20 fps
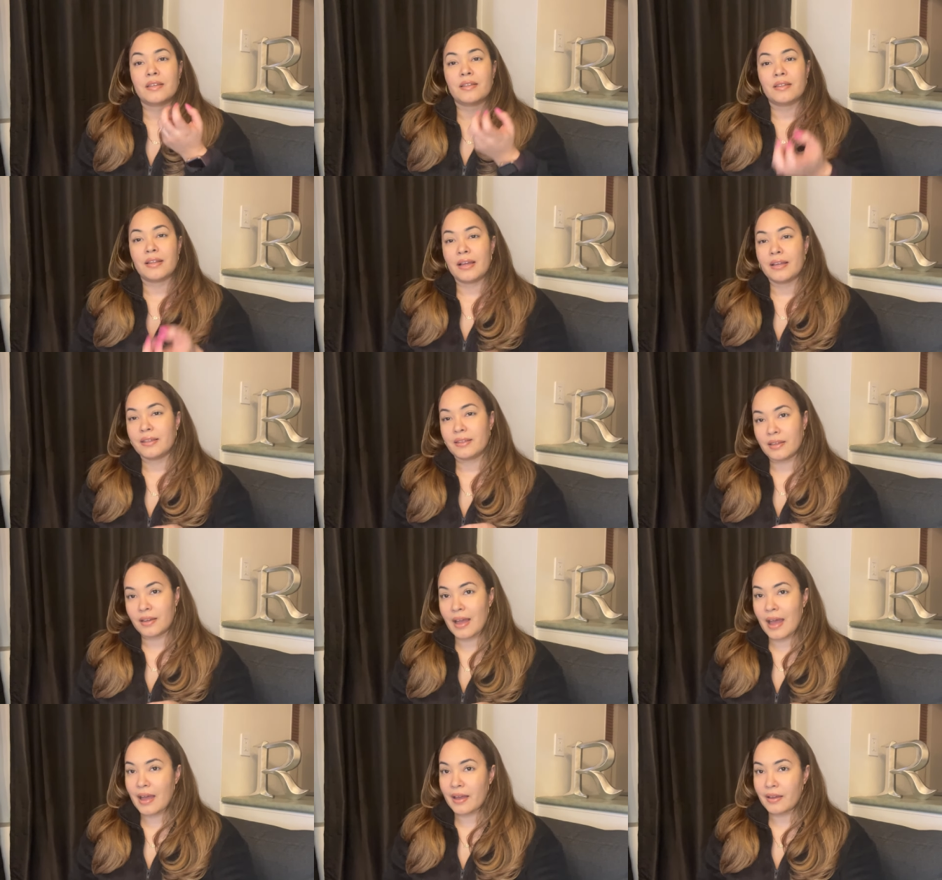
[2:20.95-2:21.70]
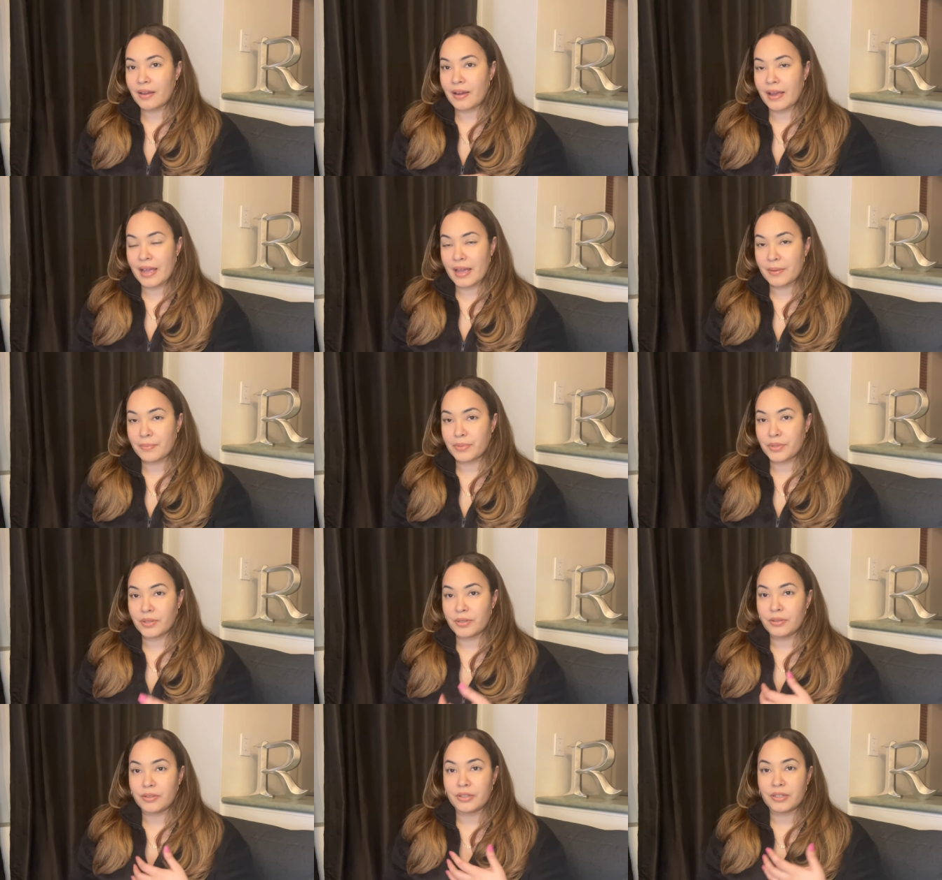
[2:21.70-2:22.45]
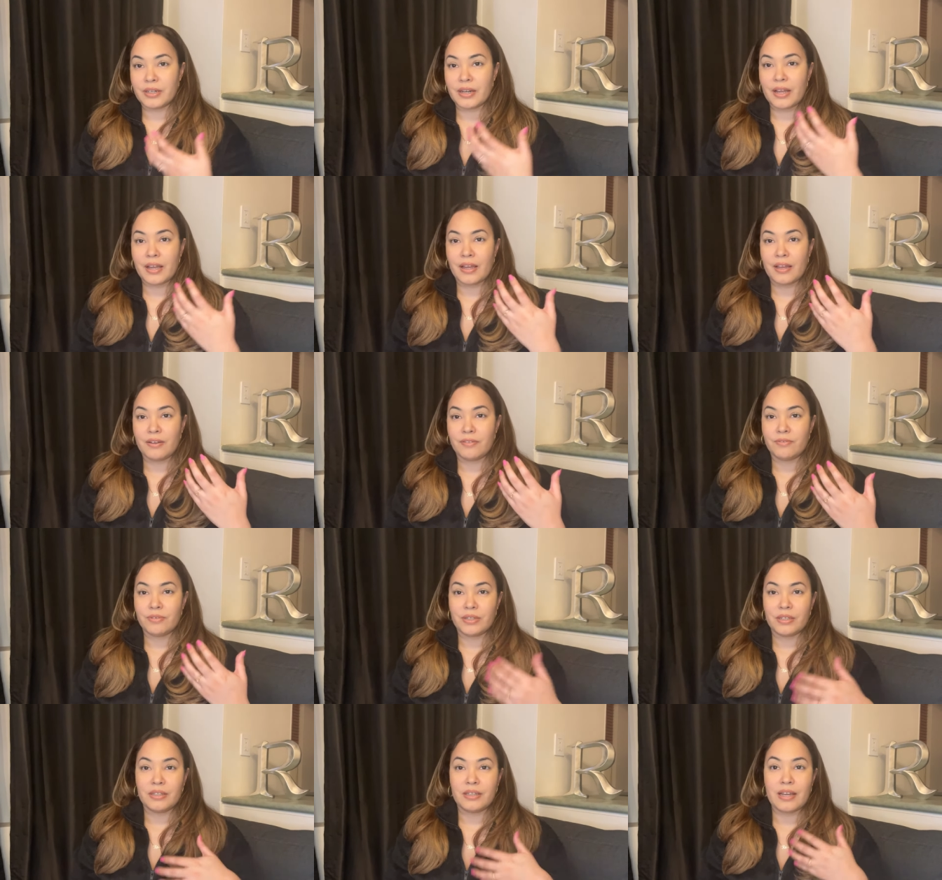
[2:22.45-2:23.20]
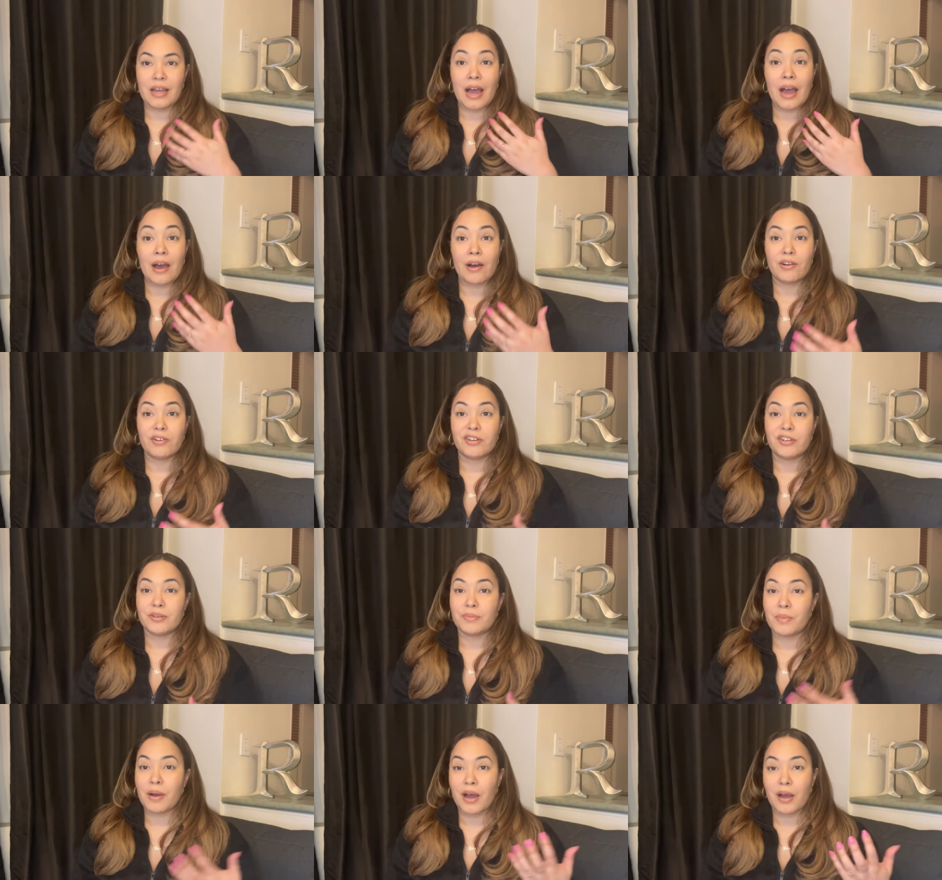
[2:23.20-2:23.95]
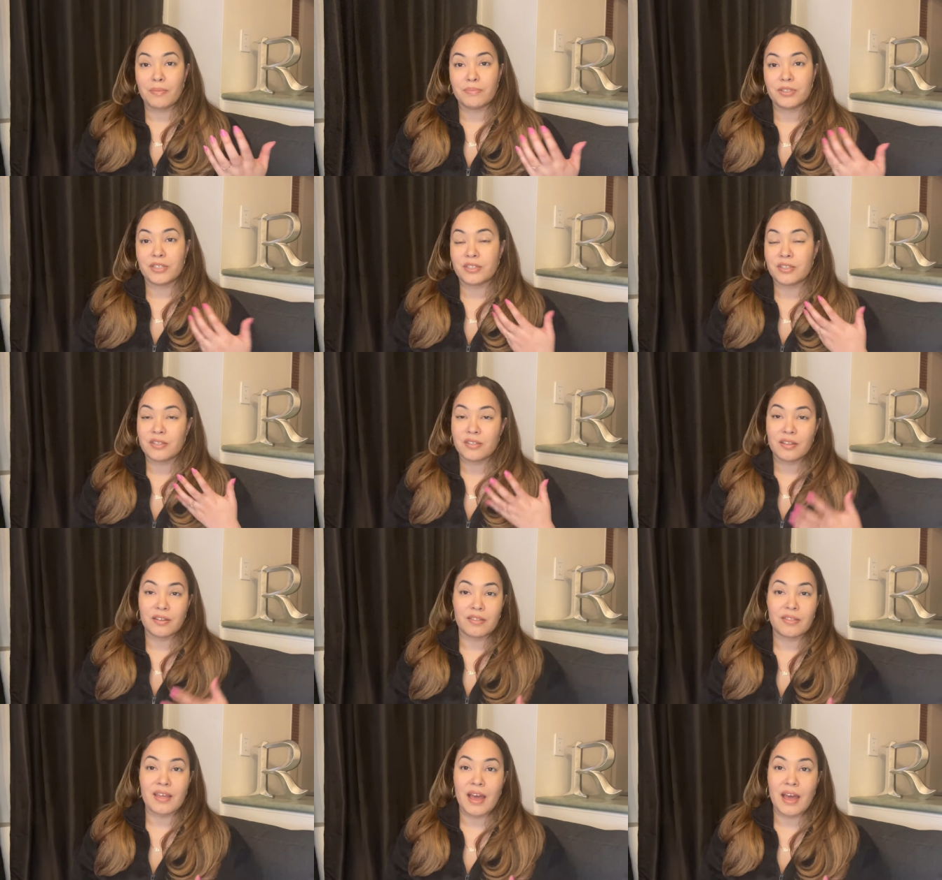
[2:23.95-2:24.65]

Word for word: like the Amber Alert, and really how her mom just took